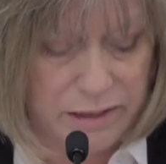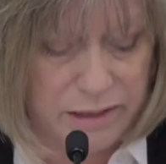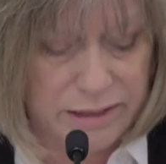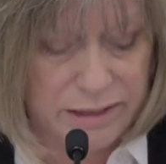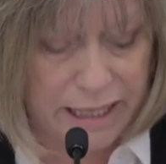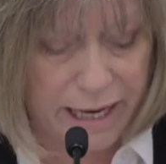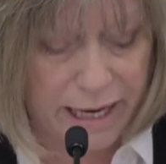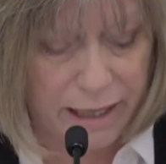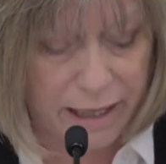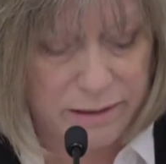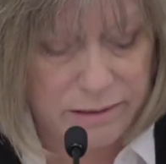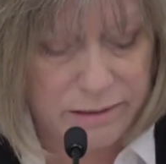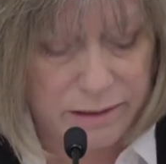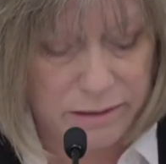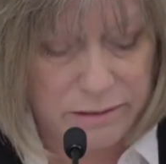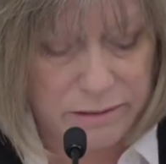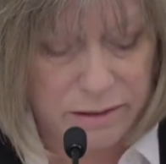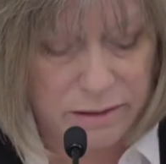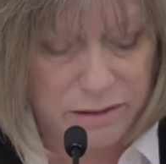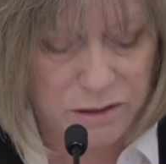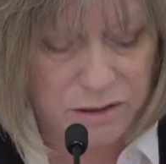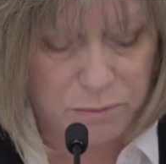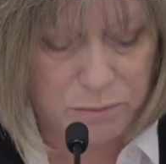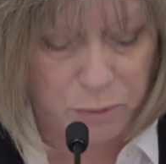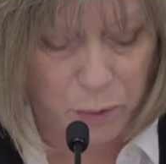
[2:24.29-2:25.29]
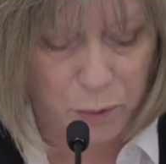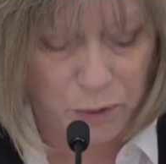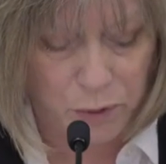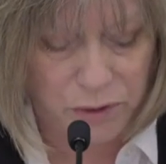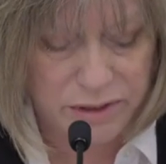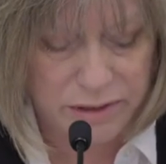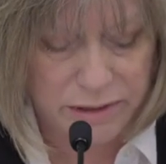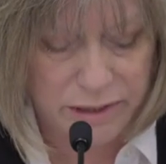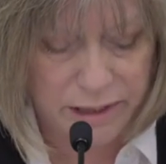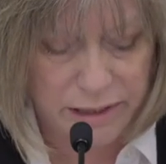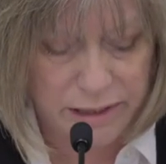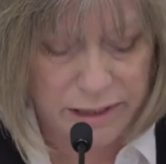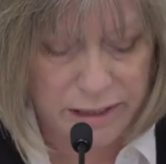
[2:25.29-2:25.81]
to access the
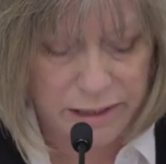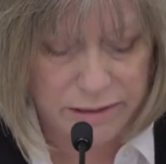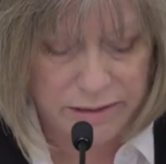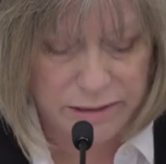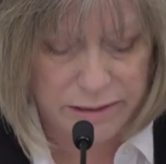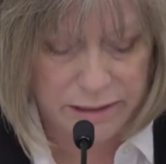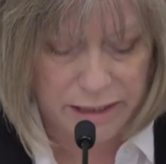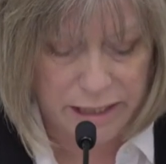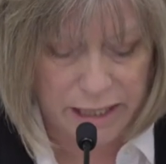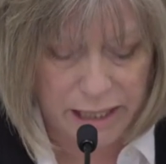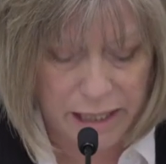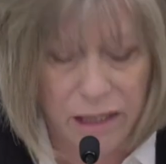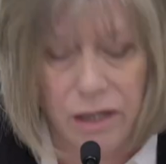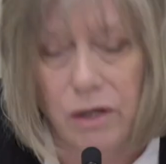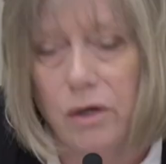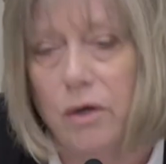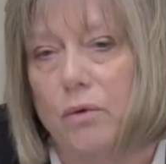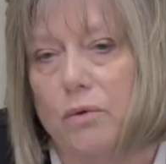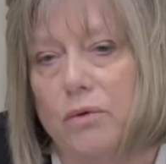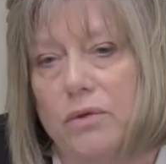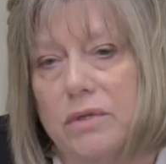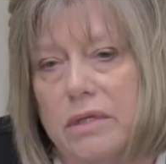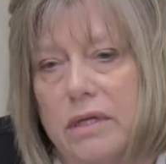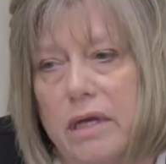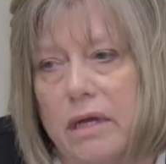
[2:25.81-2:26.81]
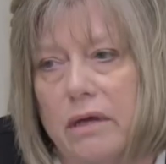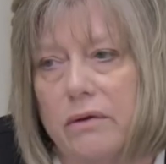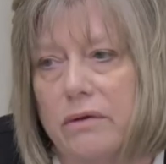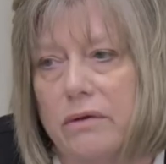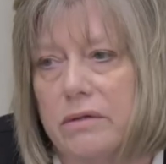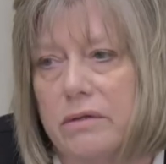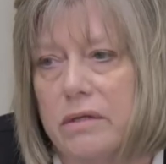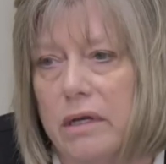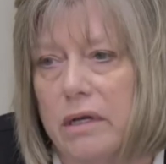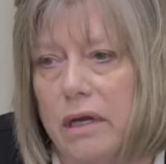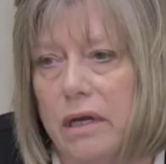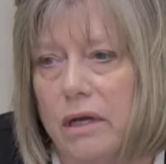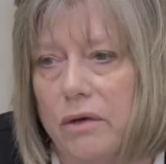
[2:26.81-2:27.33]
supports they need to gain new
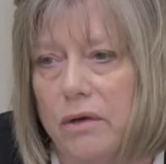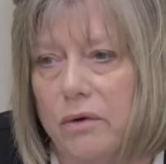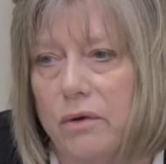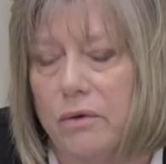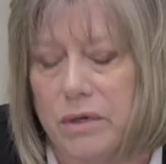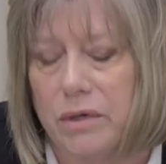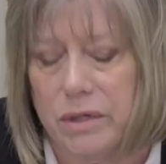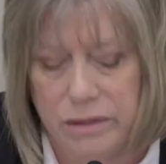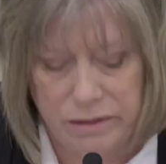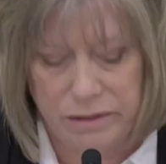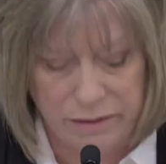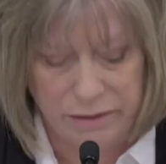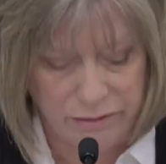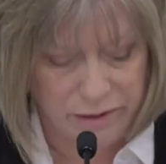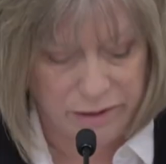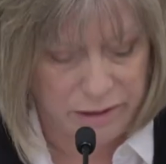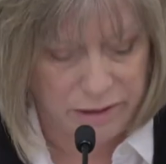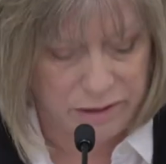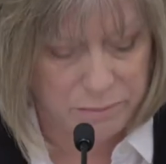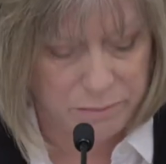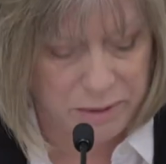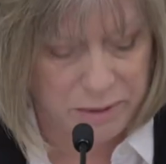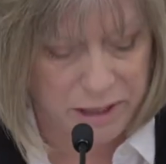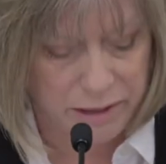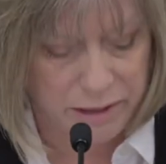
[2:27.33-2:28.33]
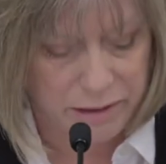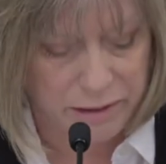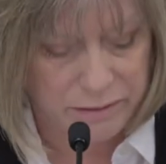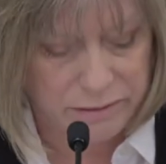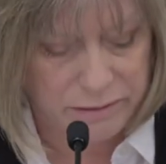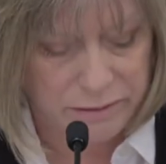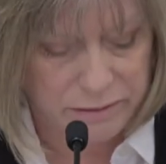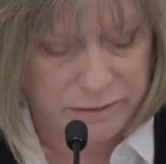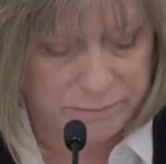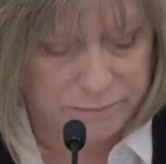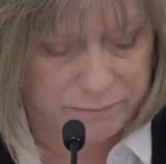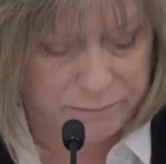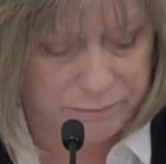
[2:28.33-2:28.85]
skills and increase their
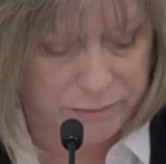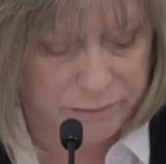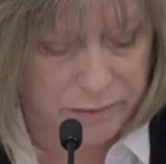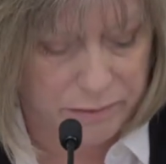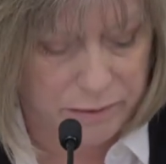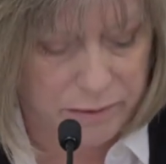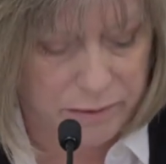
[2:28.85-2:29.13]
independence.